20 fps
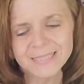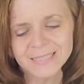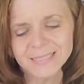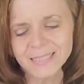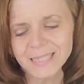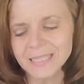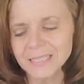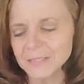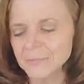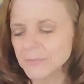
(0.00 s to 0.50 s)

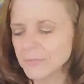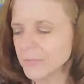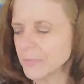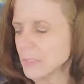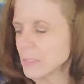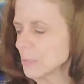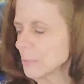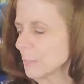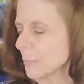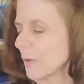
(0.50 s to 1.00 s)
just for
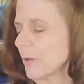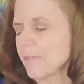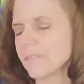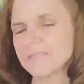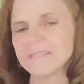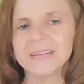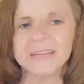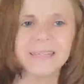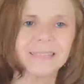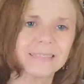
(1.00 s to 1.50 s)
those
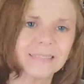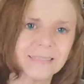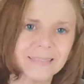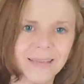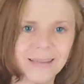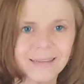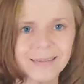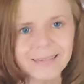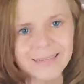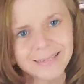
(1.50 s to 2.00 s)
perfect
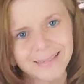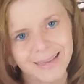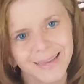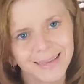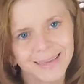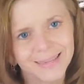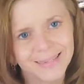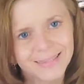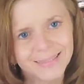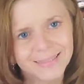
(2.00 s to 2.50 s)
sunny
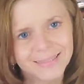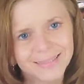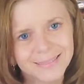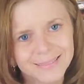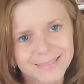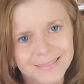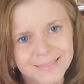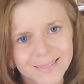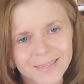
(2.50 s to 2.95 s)
days,